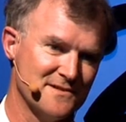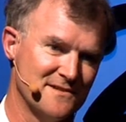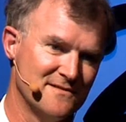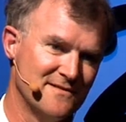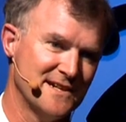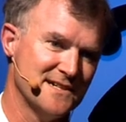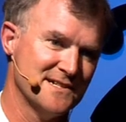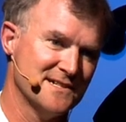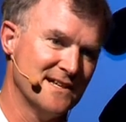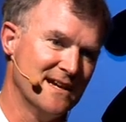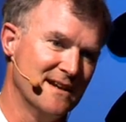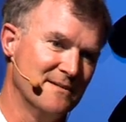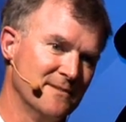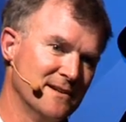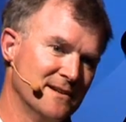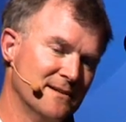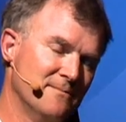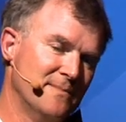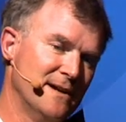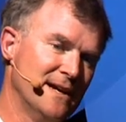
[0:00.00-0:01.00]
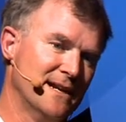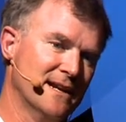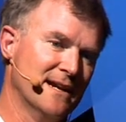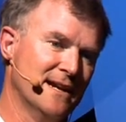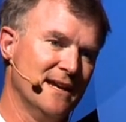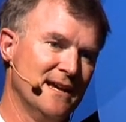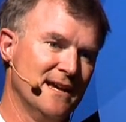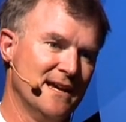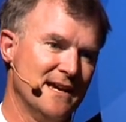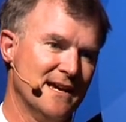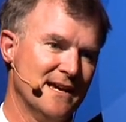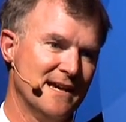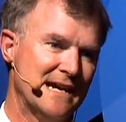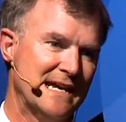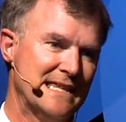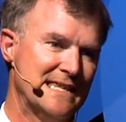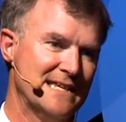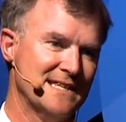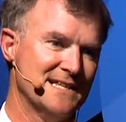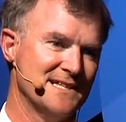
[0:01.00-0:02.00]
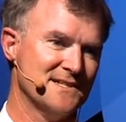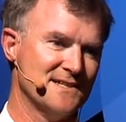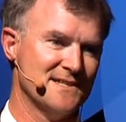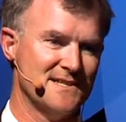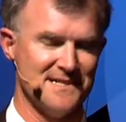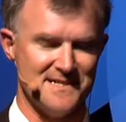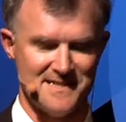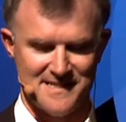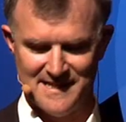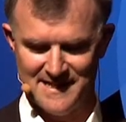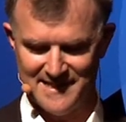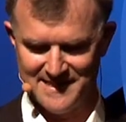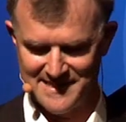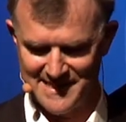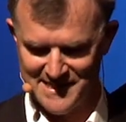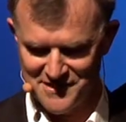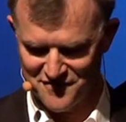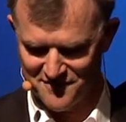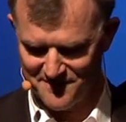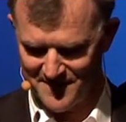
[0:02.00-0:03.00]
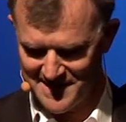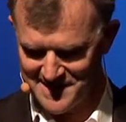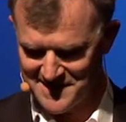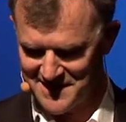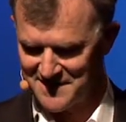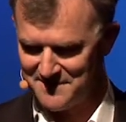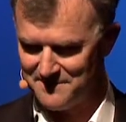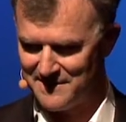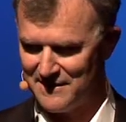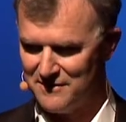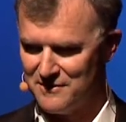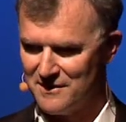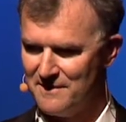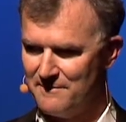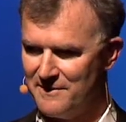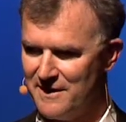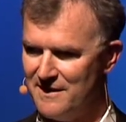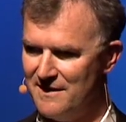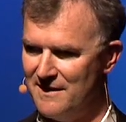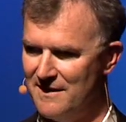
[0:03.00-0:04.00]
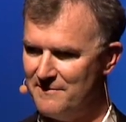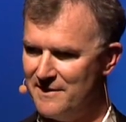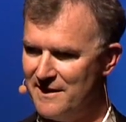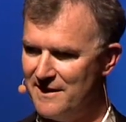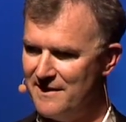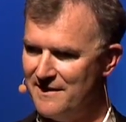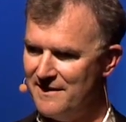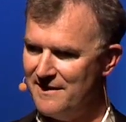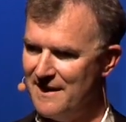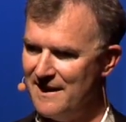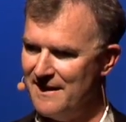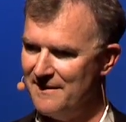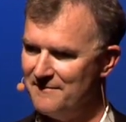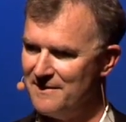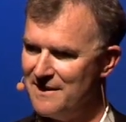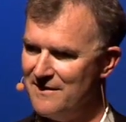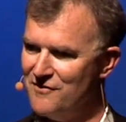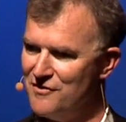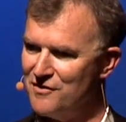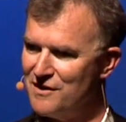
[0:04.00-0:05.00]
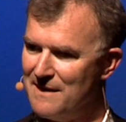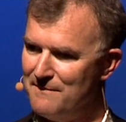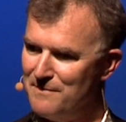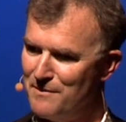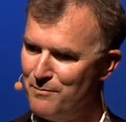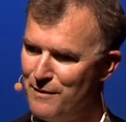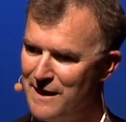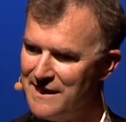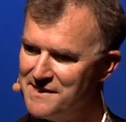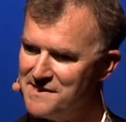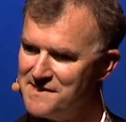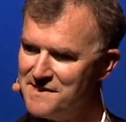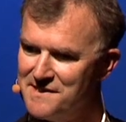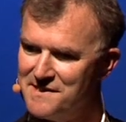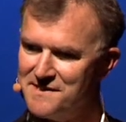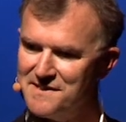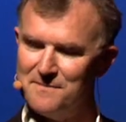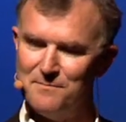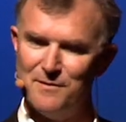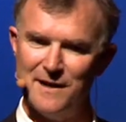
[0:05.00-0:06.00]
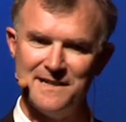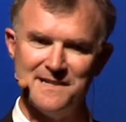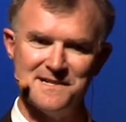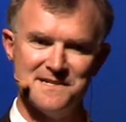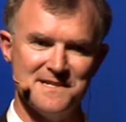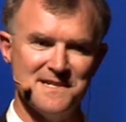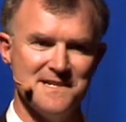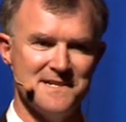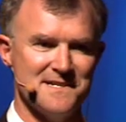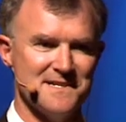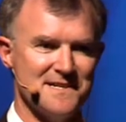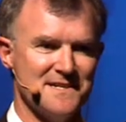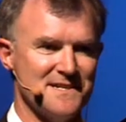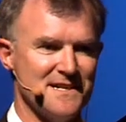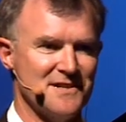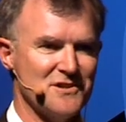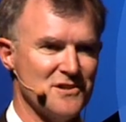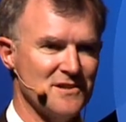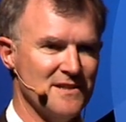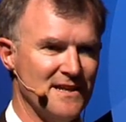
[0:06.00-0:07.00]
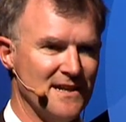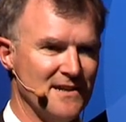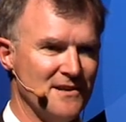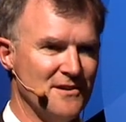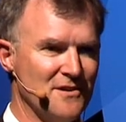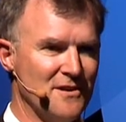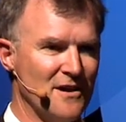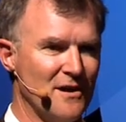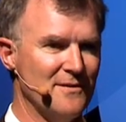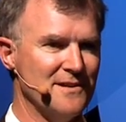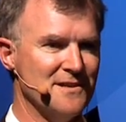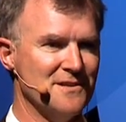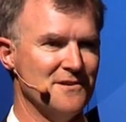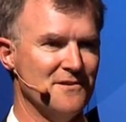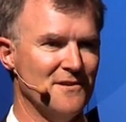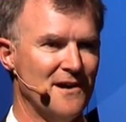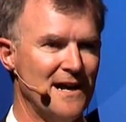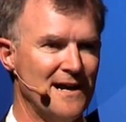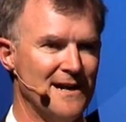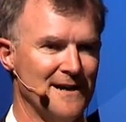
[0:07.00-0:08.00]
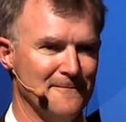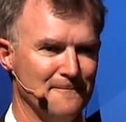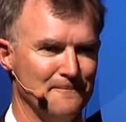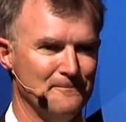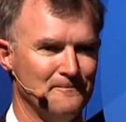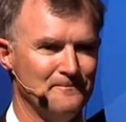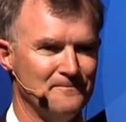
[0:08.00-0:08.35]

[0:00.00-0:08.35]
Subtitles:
sort of understatement. But and then this teacher of mine said to me, look, I'm gonna give you a couple of practices. And the practice is essentially that you go into your heart